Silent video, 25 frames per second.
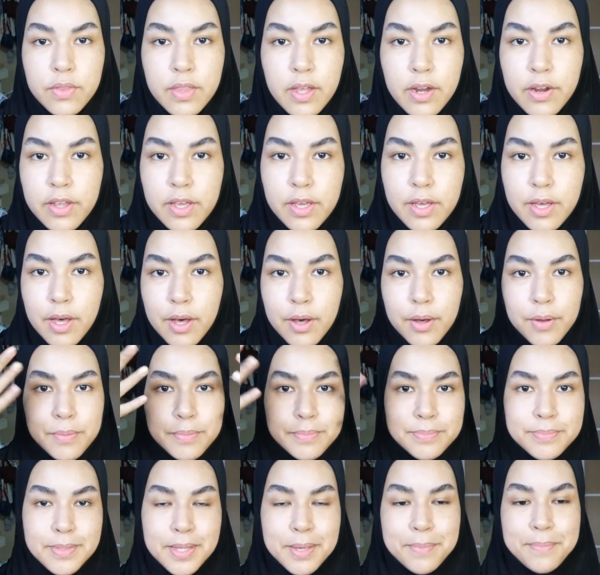there you go,
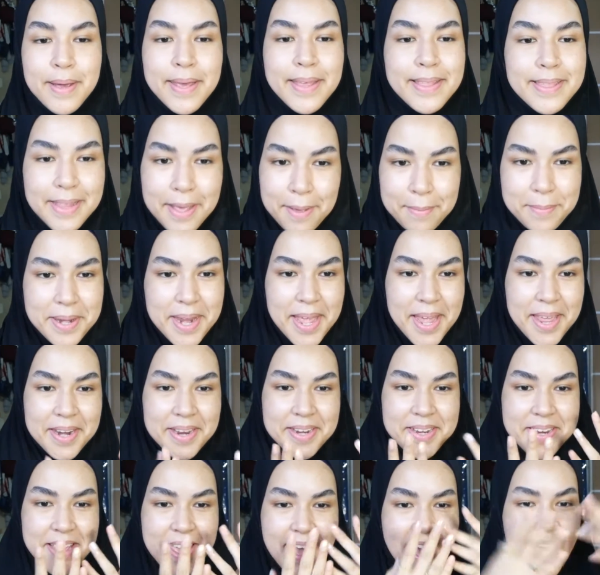my
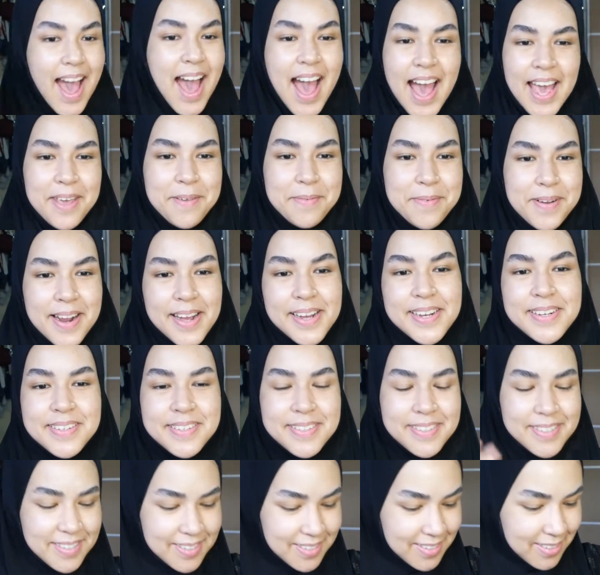laminated
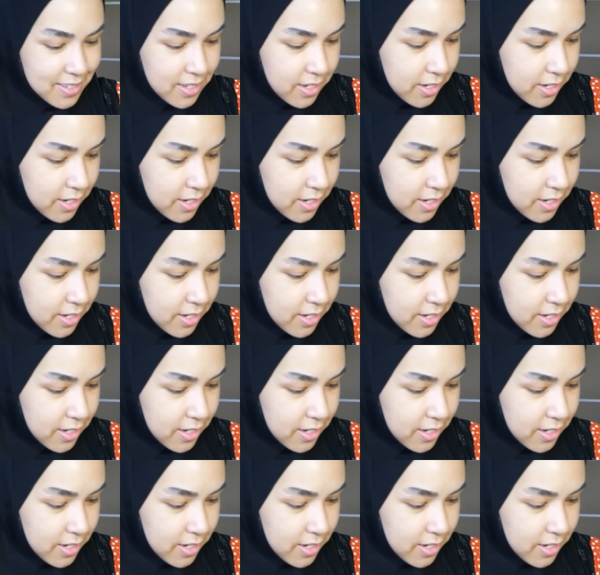eyebrows.